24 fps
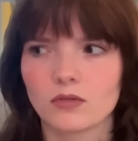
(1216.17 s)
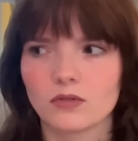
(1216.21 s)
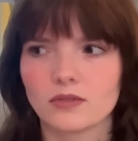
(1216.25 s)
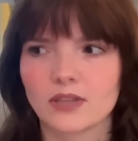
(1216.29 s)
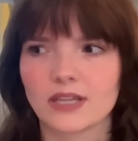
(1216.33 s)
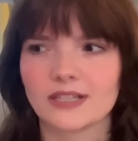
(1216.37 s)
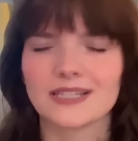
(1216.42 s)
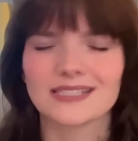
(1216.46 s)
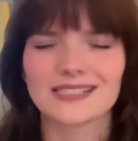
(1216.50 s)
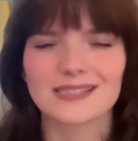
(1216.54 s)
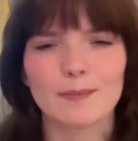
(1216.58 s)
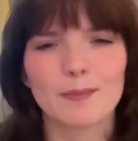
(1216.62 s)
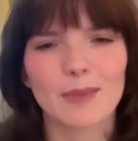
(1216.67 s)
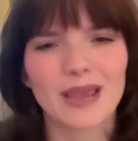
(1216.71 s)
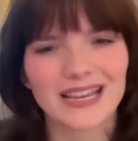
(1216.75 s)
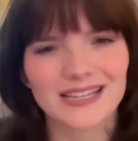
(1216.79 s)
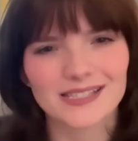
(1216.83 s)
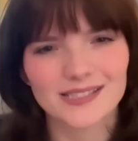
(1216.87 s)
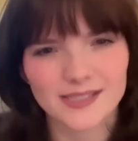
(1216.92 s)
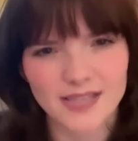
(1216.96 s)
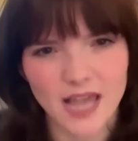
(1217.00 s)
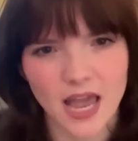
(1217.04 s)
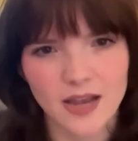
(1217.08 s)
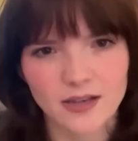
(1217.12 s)
that doesn't make
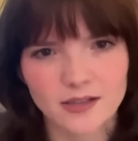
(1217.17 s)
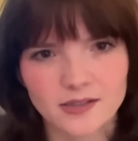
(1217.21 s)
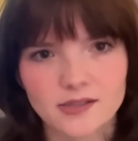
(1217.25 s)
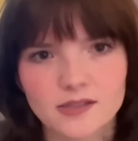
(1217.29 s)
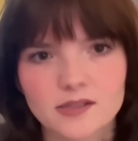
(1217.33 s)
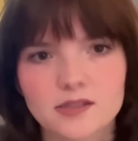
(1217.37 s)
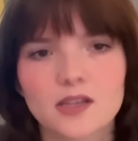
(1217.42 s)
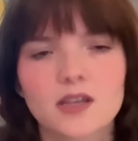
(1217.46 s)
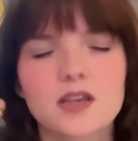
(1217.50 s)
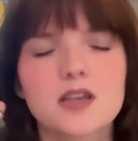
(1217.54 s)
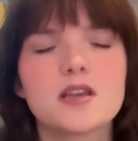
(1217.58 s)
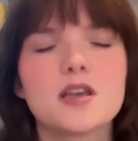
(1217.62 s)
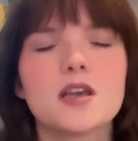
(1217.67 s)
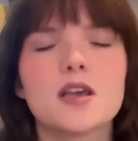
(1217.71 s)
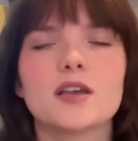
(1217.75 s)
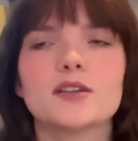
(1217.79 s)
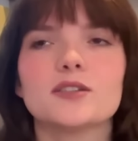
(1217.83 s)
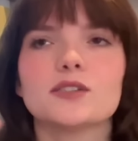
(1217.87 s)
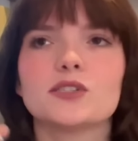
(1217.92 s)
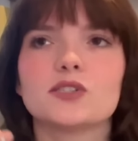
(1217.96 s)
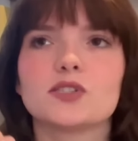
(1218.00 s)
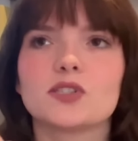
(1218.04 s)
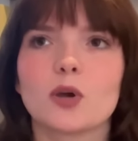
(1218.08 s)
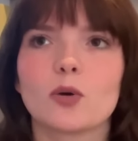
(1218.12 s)
sense.
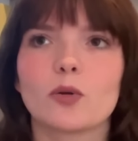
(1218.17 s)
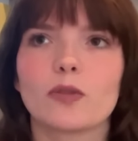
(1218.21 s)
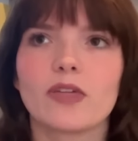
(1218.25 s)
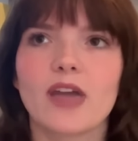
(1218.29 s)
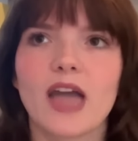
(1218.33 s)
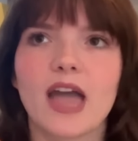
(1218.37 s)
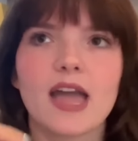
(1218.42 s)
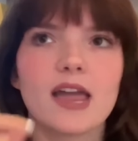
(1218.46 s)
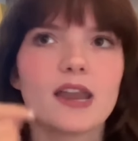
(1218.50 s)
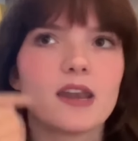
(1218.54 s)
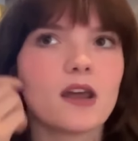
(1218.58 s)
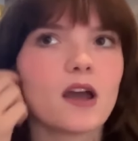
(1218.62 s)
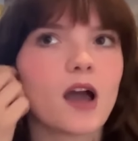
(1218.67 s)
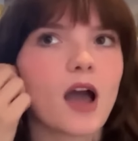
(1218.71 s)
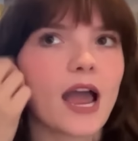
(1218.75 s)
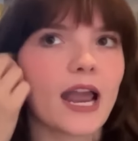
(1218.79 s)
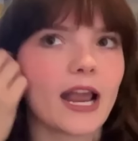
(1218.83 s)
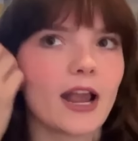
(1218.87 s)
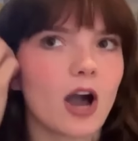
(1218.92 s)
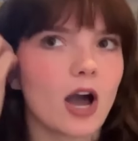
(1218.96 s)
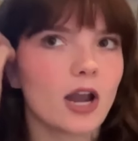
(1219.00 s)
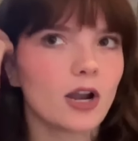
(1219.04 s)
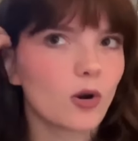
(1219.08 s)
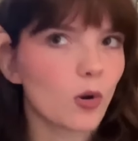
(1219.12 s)
So then I
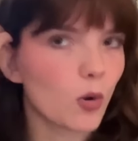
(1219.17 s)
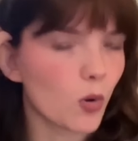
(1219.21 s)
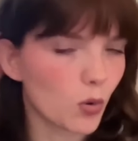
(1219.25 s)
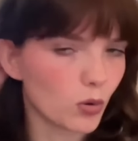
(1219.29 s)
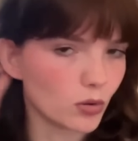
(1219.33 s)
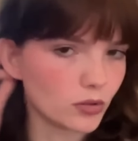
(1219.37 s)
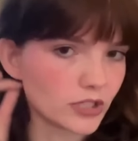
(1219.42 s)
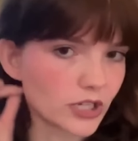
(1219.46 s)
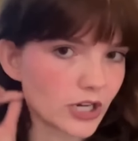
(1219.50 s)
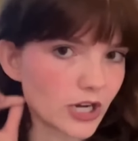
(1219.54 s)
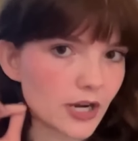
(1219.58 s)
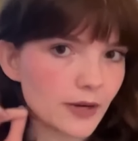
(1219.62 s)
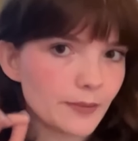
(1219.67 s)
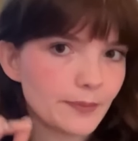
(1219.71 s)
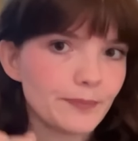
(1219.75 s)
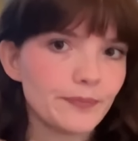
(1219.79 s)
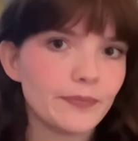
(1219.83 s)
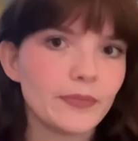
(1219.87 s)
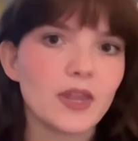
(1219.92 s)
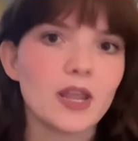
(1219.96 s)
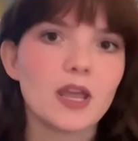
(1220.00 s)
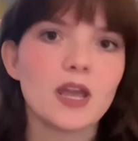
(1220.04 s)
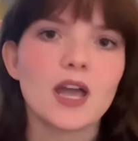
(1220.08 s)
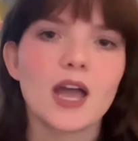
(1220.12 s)
got older
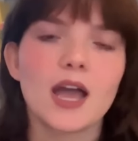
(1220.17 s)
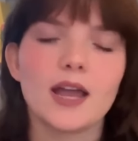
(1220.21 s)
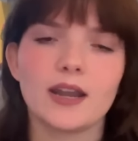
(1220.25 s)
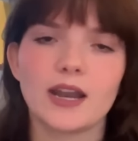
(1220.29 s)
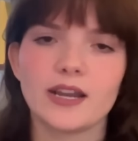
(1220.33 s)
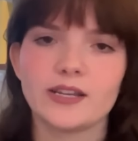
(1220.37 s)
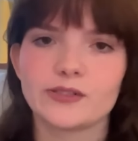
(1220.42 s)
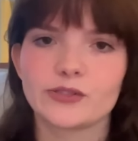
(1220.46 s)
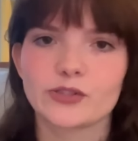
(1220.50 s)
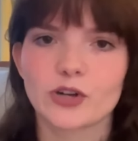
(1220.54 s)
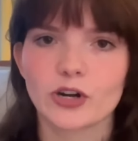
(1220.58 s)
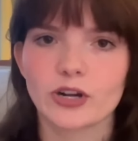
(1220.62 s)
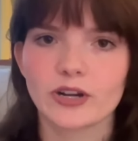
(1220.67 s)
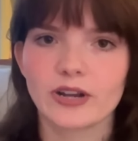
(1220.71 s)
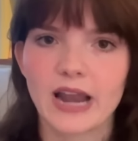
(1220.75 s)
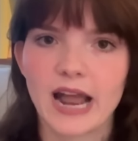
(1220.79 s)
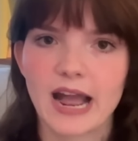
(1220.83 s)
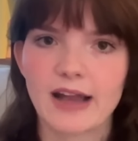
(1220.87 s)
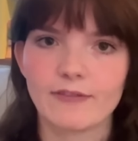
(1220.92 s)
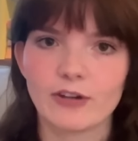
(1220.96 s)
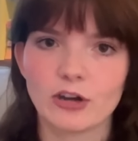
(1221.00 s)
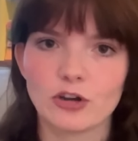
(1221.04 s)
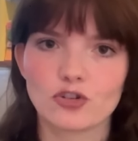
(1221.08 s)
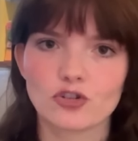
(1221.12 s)
and I started
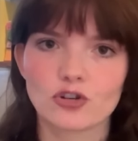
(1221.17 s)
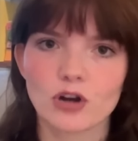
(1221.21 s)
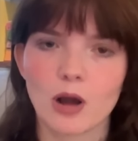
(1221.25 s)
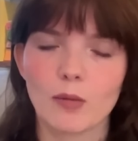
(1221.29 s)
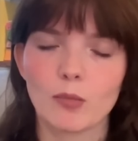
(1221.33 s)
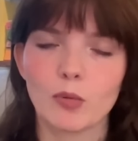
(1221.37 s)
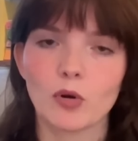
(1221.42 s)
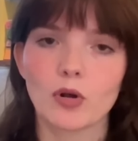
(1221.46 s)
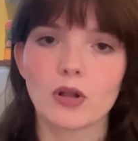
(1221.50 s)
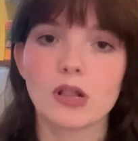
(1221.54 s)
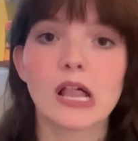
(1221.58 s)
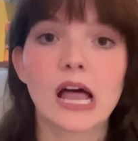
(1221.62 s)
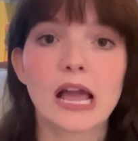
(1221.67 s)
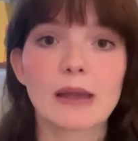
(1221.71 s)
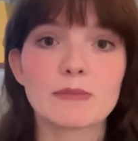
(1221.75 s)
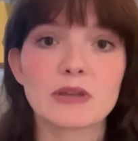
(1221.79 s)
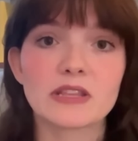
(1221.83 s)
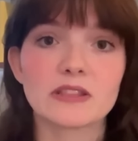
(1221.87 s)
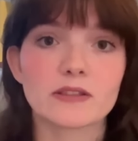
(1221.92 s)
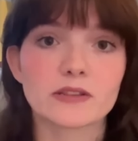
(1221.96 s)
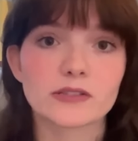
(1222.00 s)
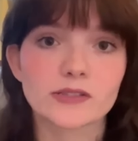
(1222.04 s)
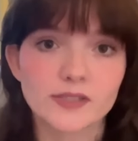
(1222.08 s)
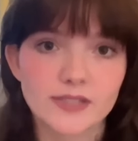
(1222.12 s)
having trouble
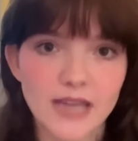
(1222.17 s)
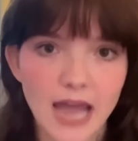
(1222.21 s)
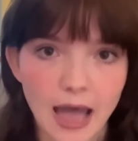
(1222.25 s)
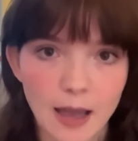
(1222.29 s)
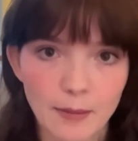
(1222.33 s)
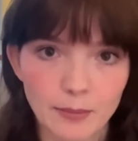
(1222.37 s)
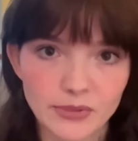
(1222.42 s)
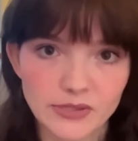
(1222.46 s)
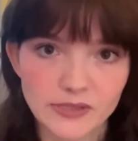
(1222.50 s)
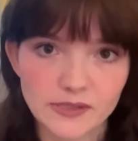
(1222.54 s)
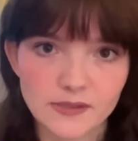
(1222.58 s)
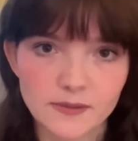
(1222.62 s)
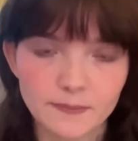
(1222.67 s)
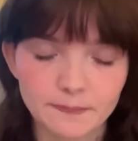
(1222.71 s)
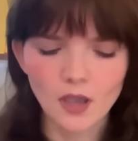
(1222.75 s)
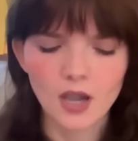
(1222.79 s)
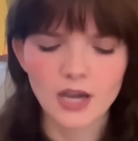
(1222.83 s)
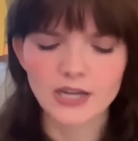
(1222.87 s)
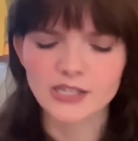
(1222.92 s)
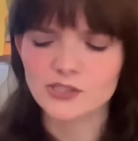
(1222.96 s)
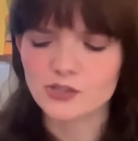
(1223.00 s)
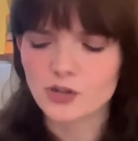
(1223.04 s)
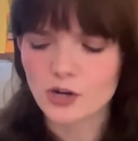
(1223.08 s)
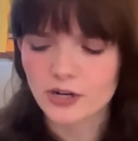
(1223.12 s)
climbing the steps.
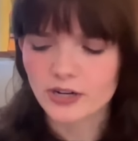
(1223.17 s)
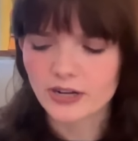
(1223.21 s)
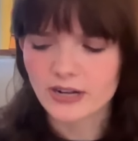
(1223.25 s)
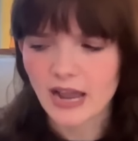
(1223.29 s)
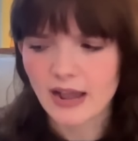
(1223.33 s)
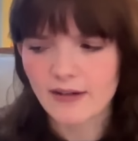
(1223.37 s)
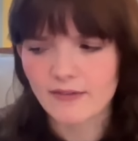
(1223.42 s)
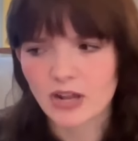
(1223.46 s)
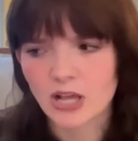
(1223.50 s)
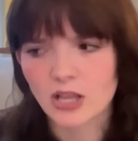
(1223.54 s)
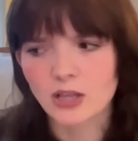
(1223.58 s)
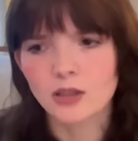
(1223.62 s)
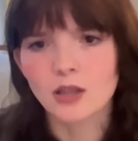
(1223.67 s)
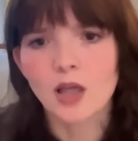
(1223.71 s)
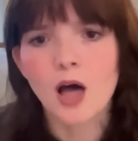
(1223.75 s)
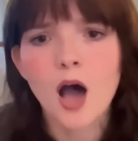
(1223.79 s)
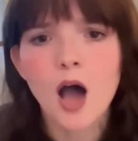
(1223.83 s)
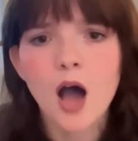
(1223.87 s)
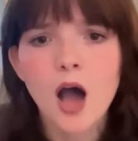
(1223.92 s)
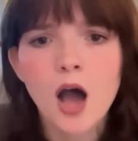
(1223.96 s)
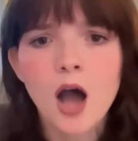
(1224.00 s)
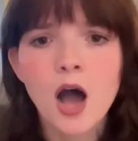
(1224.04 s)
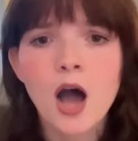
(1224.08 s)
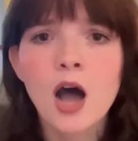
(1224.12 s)
I started having a
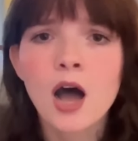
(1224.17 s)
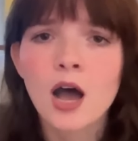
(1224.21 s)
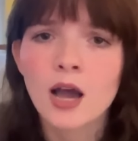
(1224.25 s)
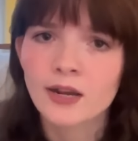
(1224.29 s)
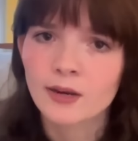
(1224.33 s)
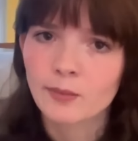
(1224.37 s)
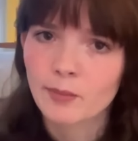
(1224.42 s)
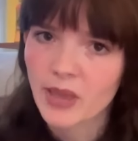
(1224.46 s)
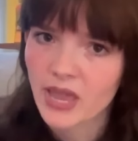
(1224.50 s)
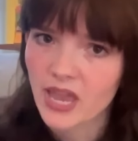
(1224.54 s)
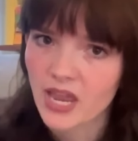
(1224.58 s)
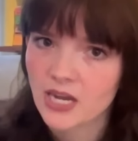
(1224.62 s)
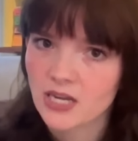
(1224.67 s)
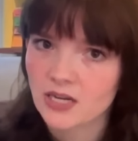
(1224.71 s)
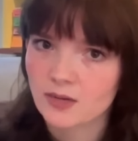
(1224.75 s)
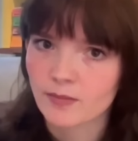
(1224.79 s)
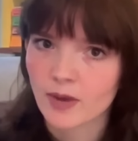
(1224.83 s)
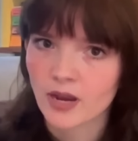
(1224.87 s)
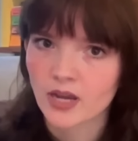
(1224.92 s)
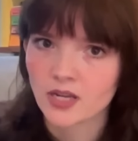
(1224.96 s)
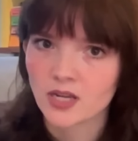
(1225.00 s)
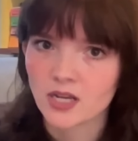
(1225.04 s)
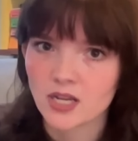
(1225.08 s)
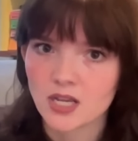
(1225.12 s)
lot of pain in
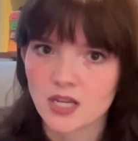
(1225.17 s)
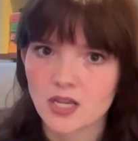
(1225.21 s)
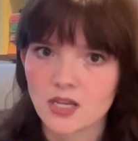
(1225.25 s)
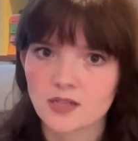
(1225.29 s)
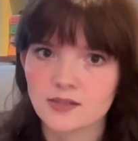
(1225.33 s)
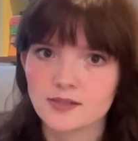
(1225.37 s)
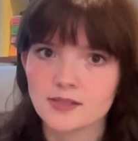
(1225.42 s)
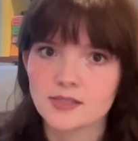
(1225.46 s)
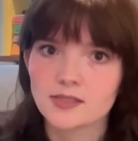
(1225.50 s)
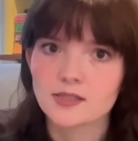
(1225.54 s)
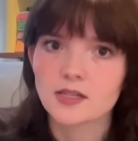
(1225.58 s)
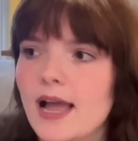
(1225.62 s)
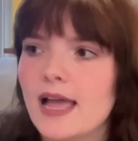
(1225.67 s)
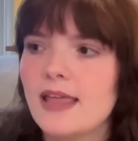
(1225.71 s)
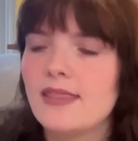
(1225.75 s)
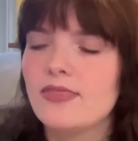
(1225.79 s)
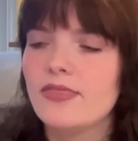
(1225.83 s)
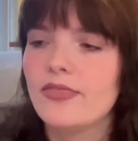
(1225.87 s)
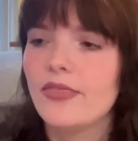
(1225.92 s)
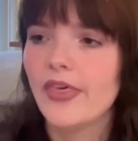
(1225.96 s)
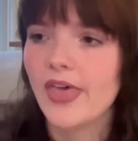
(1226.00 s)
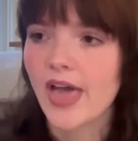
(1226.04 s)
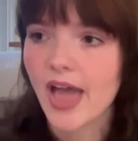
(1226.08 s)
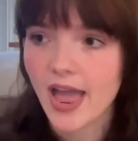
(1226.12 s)
my knees.
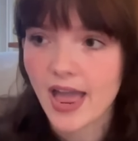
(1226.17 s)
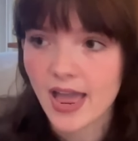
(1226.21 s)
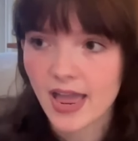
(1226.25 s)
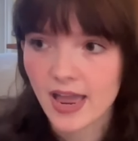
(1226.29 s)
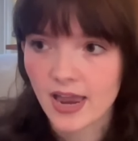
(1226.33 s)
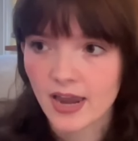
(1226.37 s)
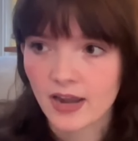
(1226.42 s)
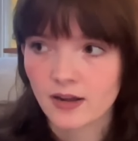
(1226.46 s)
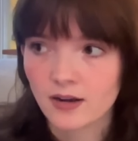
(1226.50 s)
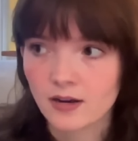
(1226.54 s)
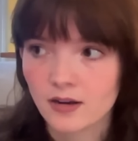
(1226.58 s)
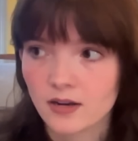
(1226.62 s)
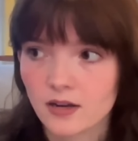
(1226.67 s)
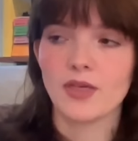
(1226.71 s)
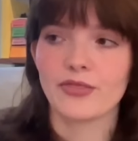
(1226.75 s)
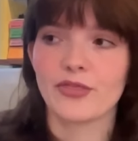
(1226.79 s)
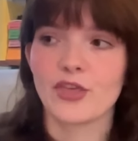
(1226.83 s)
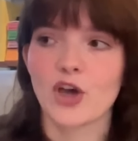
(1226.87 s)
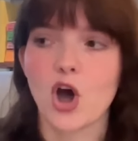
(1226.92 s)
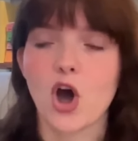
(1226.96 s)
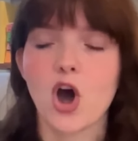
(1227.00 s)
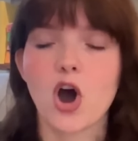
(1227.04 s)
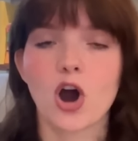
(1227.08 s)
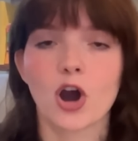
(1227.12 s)
And then
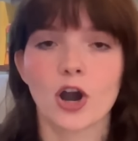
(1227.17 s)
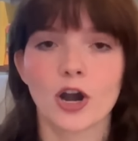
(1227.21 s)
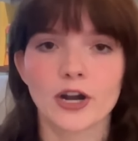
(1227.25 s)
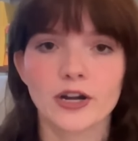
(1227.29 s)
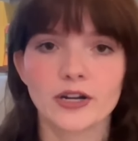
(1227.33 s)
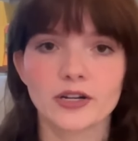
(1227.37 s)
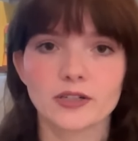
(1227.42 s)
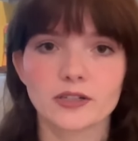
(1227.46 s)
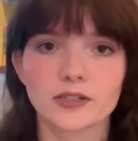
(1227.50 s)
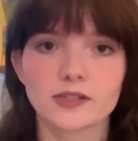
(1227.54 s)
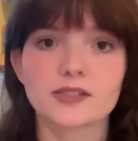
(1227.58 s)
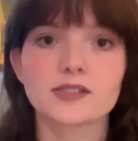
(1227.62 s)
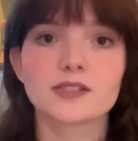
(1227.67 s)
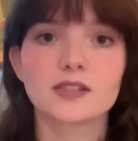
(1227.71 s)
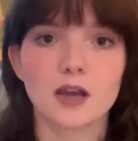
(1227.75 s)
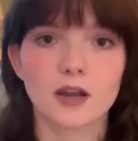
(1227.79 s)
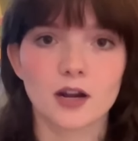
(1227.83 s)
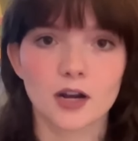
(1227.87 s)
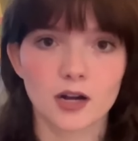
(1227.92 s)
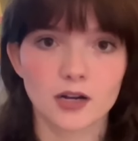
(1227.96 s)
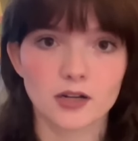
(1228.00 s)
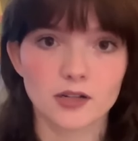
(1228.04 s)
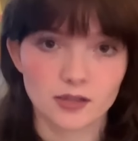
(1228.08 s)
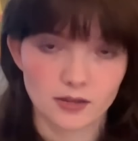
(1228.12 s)
the heart start